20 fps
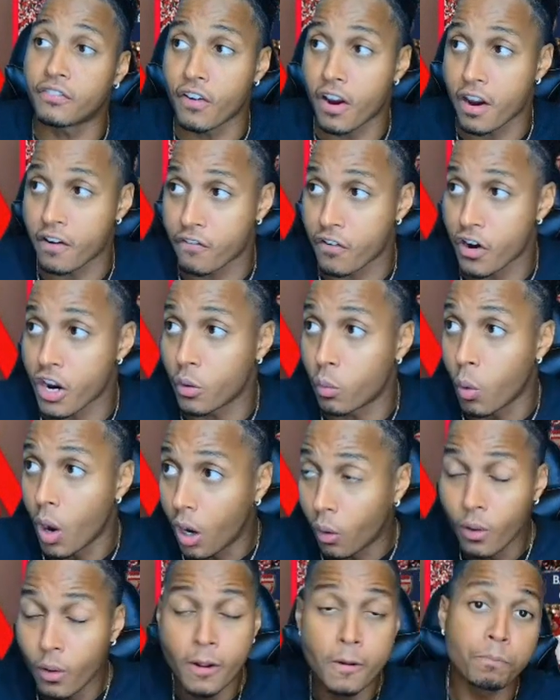very, very
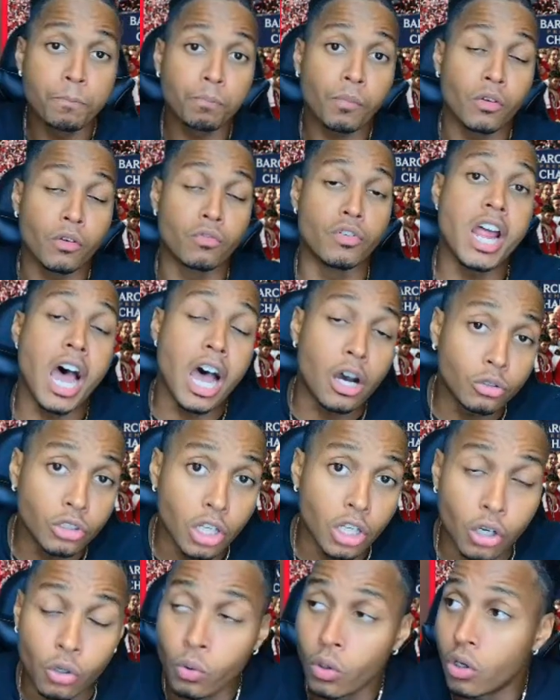well.
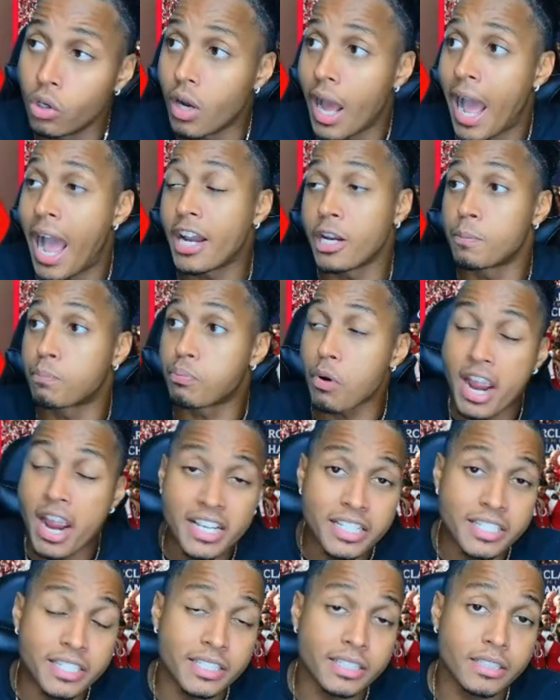Ronaldo had a
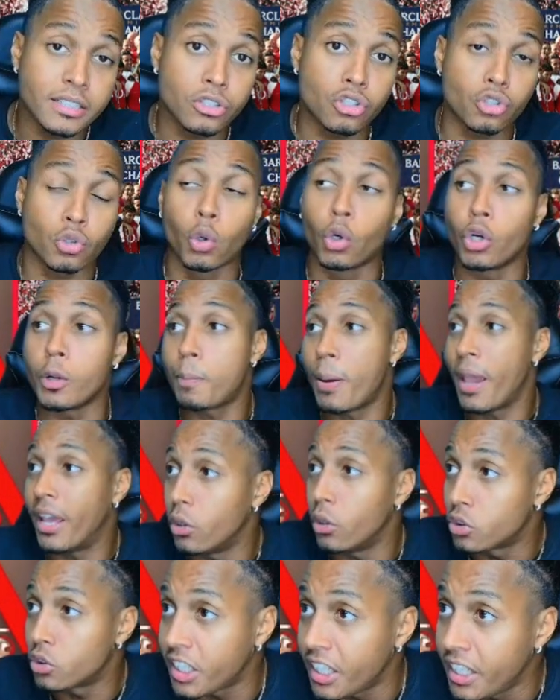brace, scored a
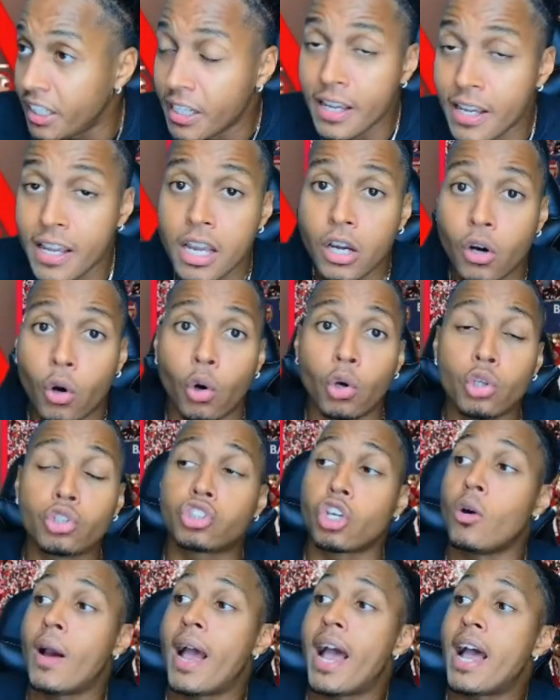penalty,
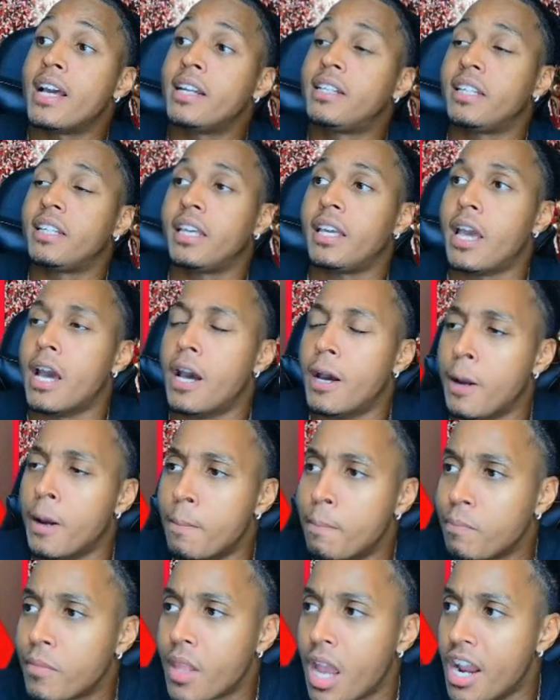also had
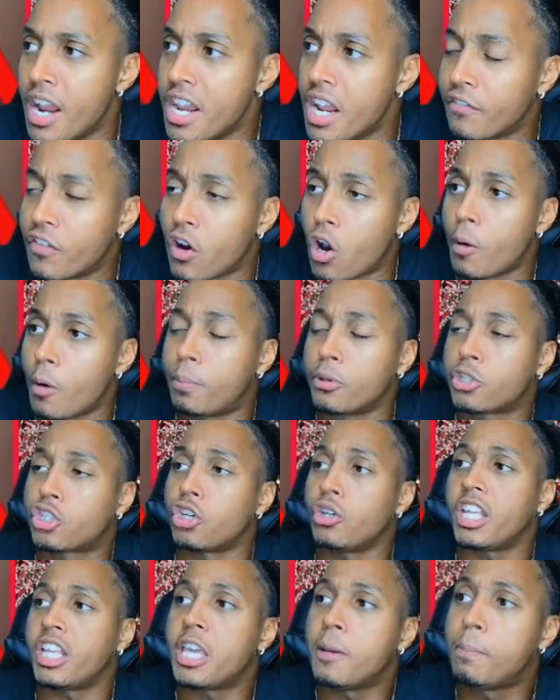um, another
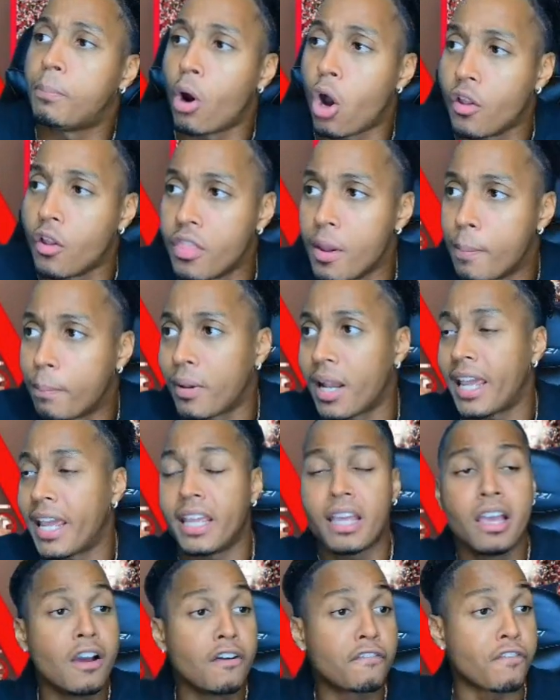opportunity put on the
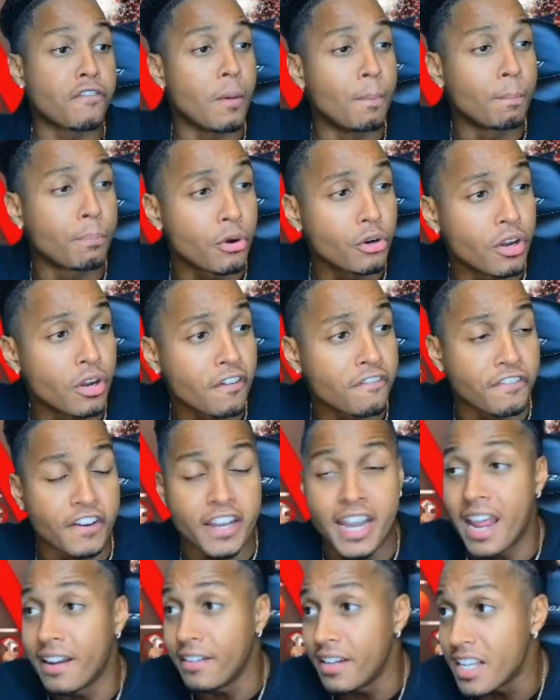plate from Bruno
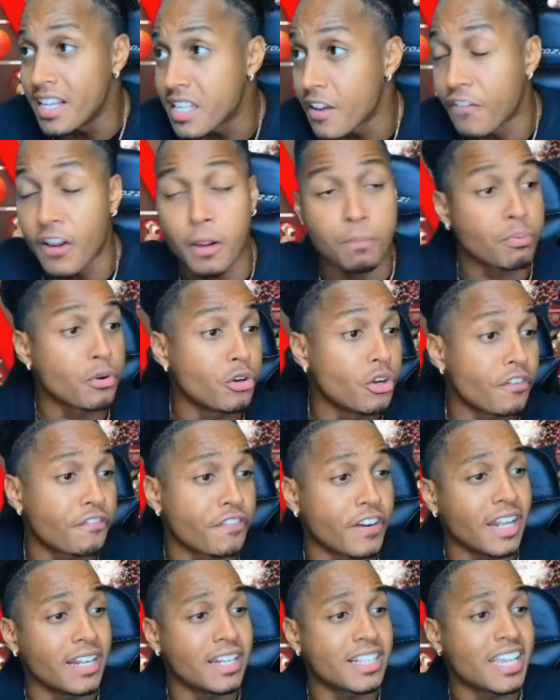Fernandes. I think Bruno
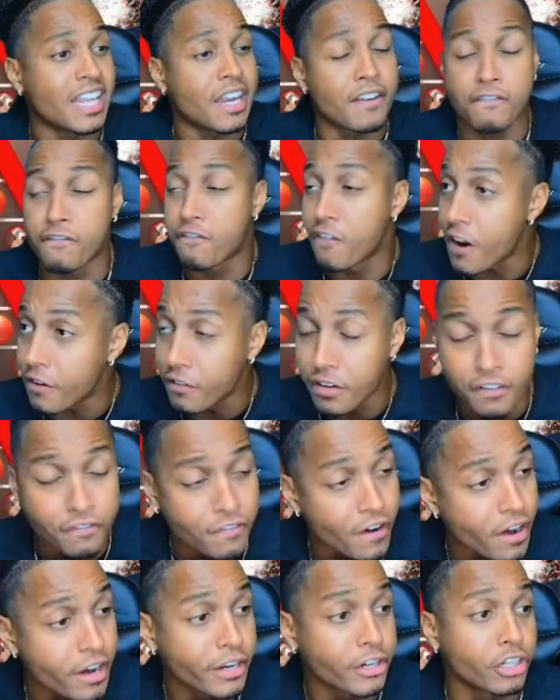Fernandes had a very,
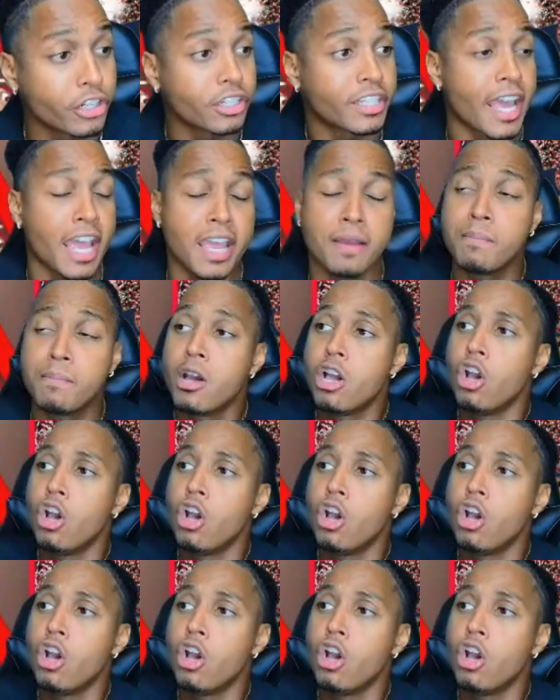very good game,